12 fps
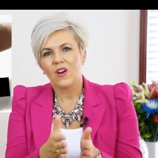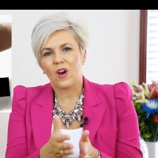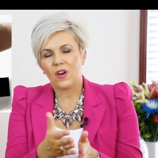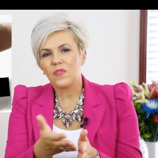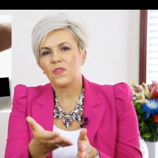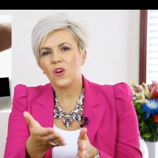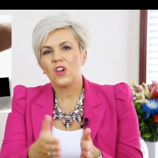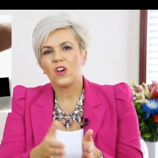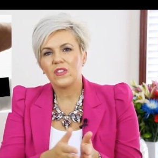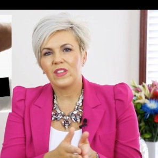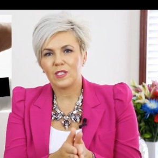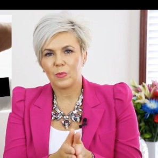I
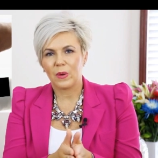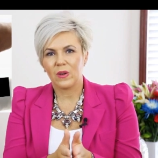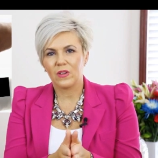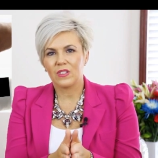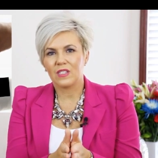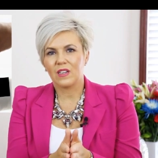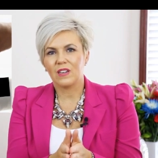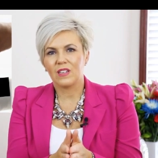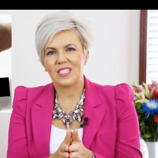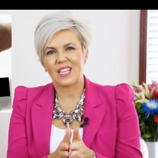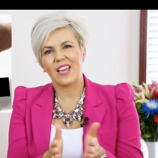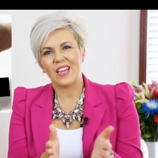follow this person.
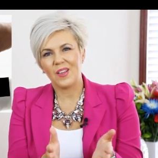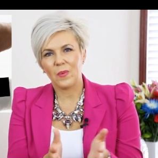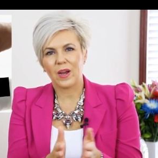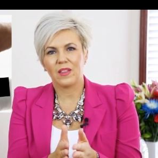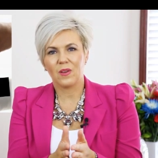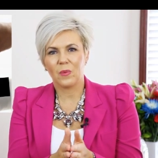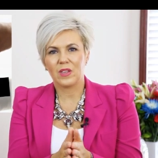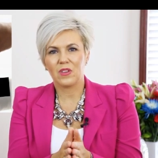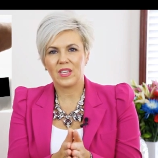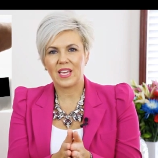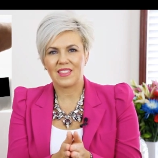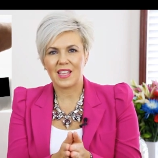Is there any way that we
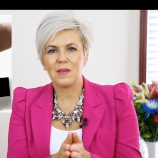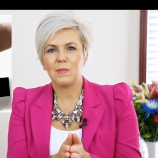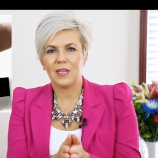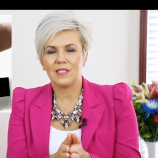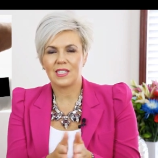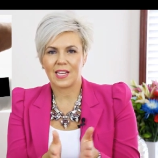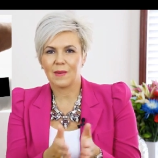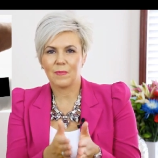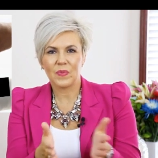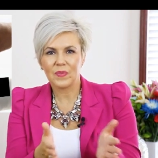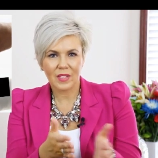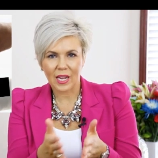could get them in to
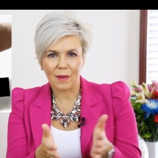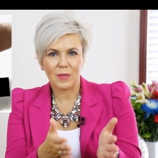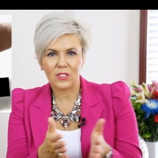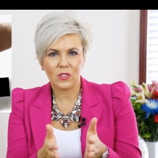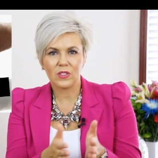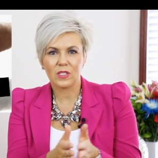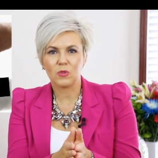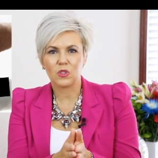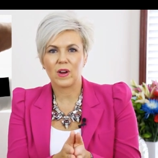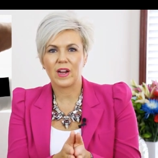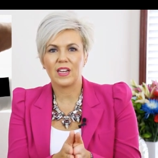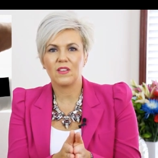come and do some
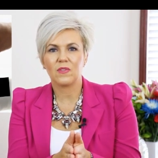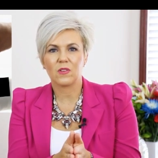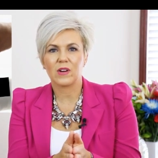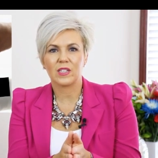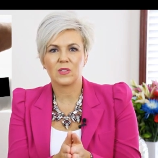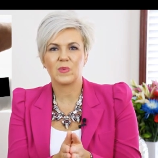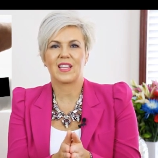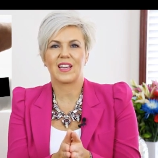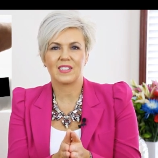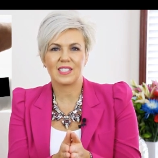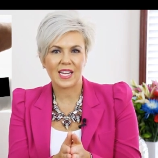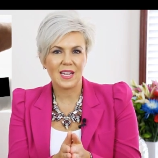training for us with
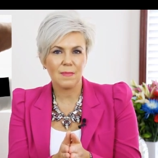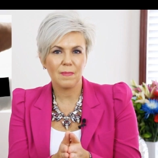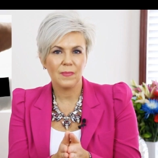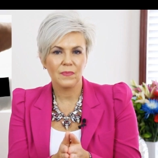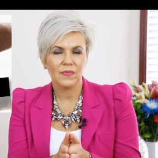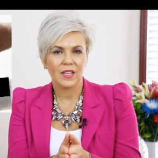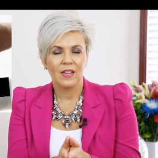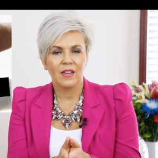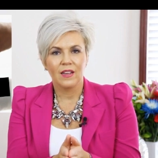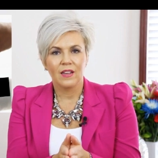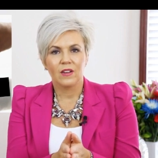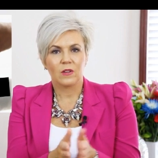our team?
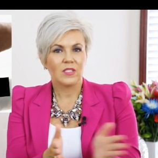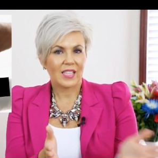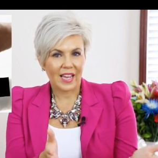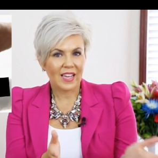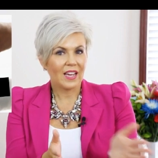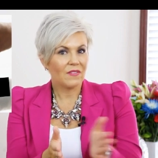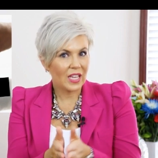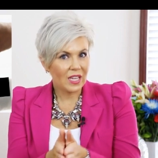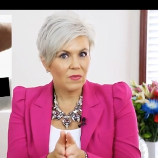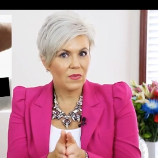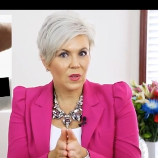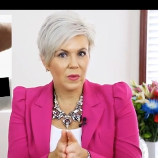Because they have
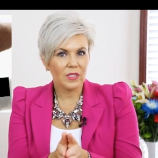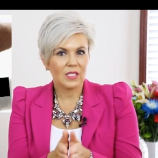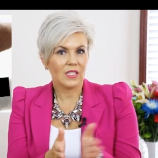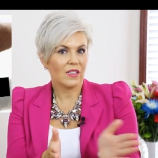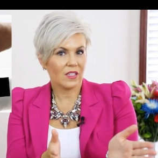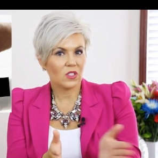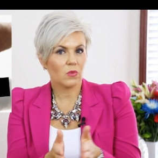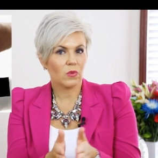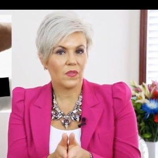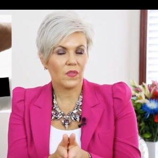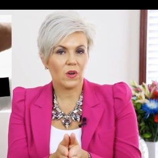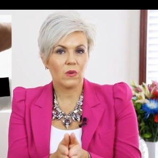influence, and that's a
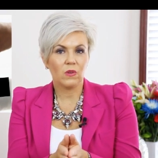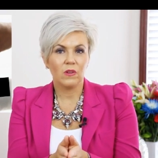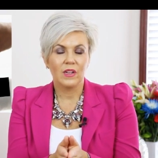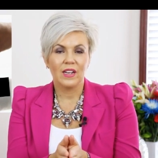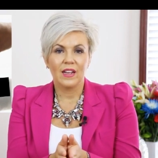referral.